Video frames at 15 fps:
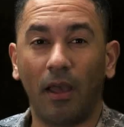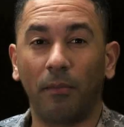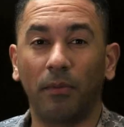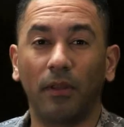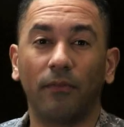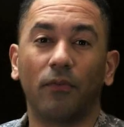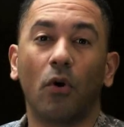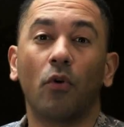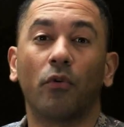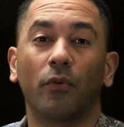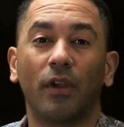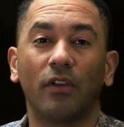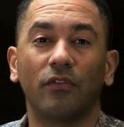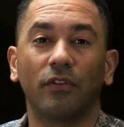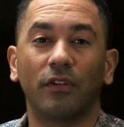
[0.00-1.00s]
I believe
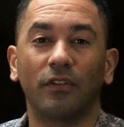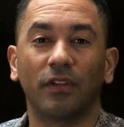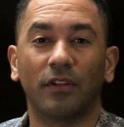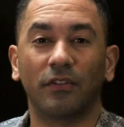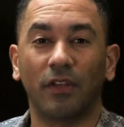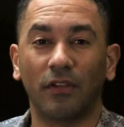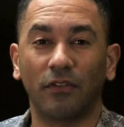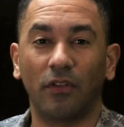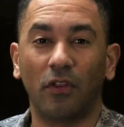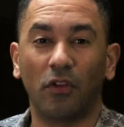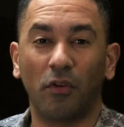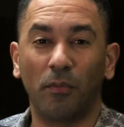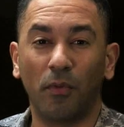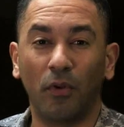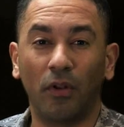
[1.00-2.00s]
co-creation is accessing the
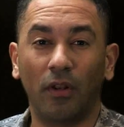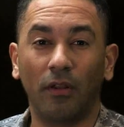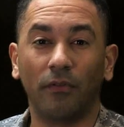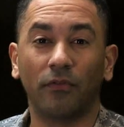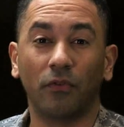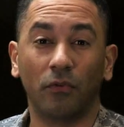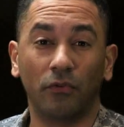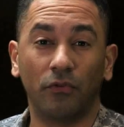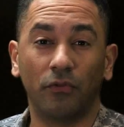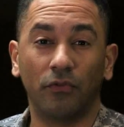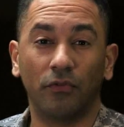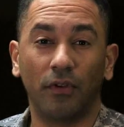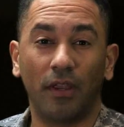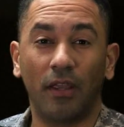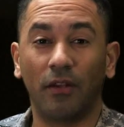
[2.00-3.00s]
community of
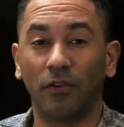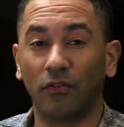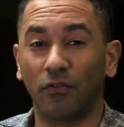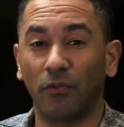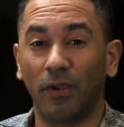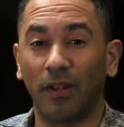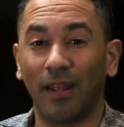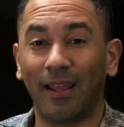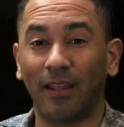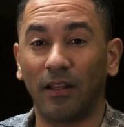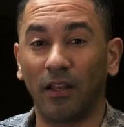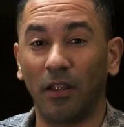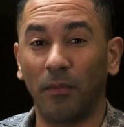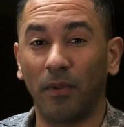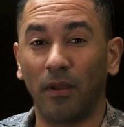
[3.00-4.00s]
soldiers, industry, and
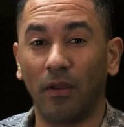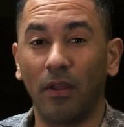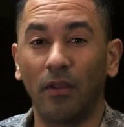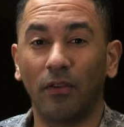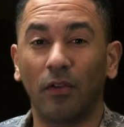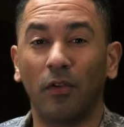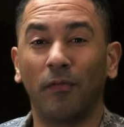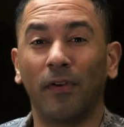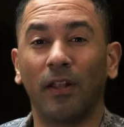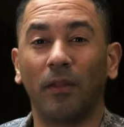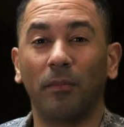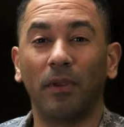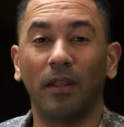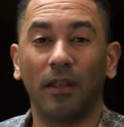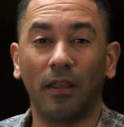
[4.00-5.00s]
academia to
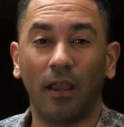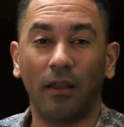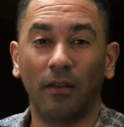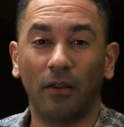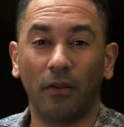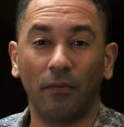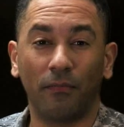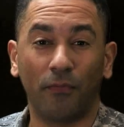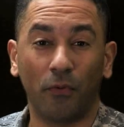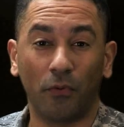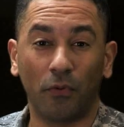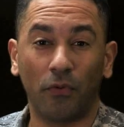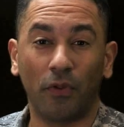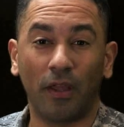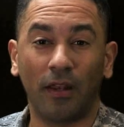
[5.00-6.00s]
develop any idea
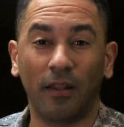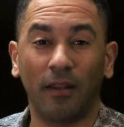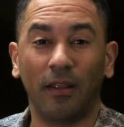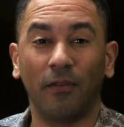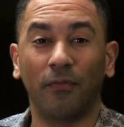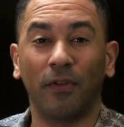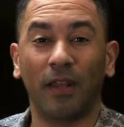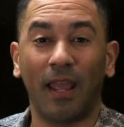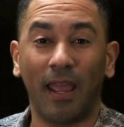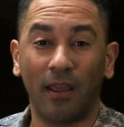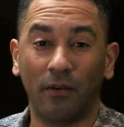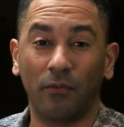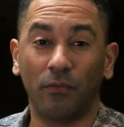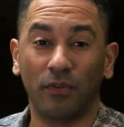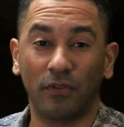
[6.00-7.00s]
further than if it
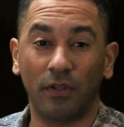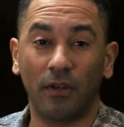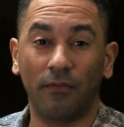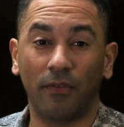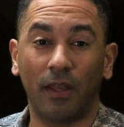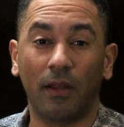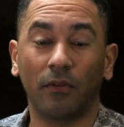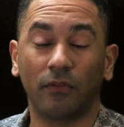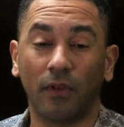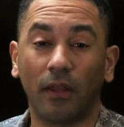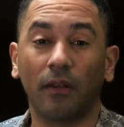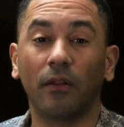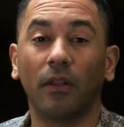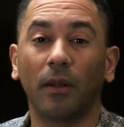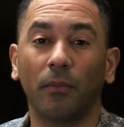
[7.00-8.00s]
hadn't received
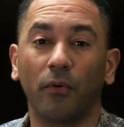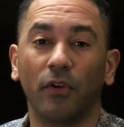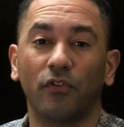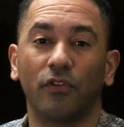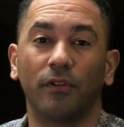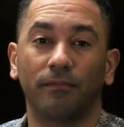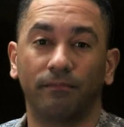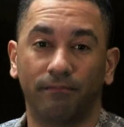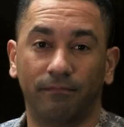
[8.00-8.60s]
outside collaboration.